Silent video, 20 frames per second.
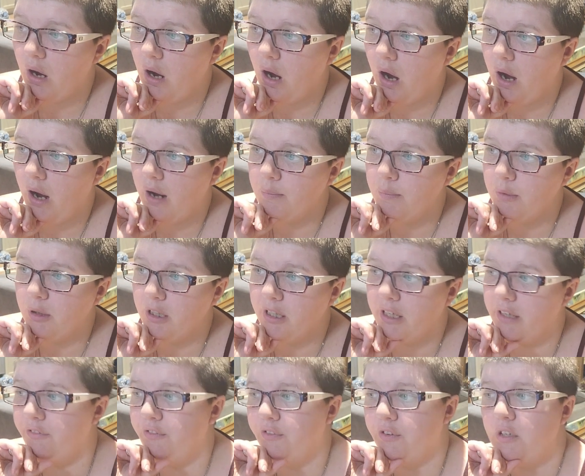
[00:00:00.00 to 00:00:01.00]
I'm
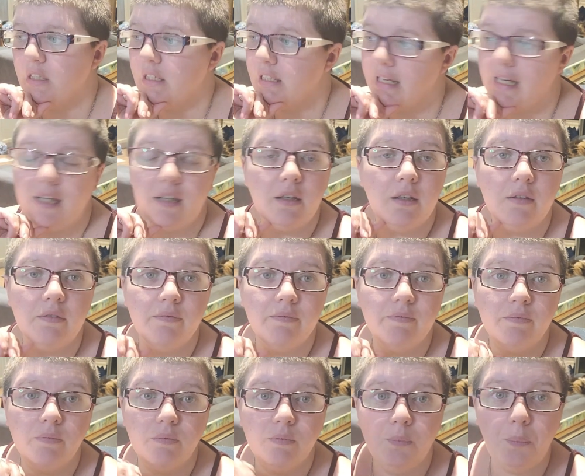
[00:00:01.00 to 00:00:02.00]
looking for a deck.
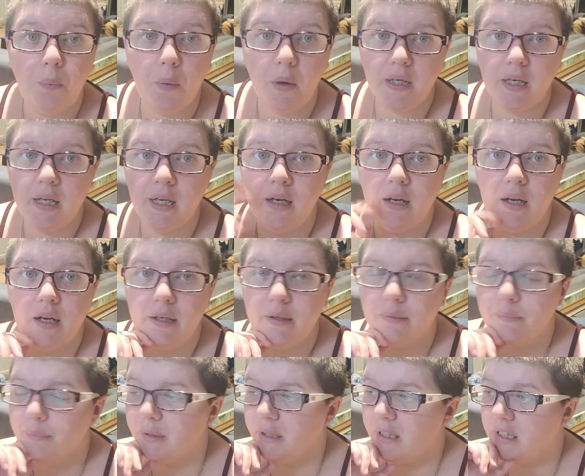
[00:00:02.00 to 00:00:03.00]
What can I
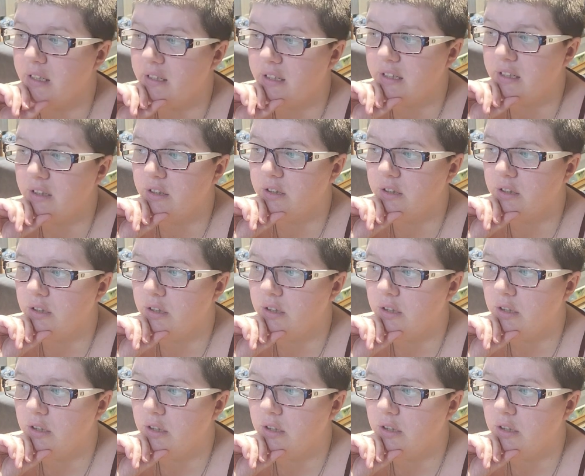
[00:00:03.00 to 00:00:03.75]
complete here?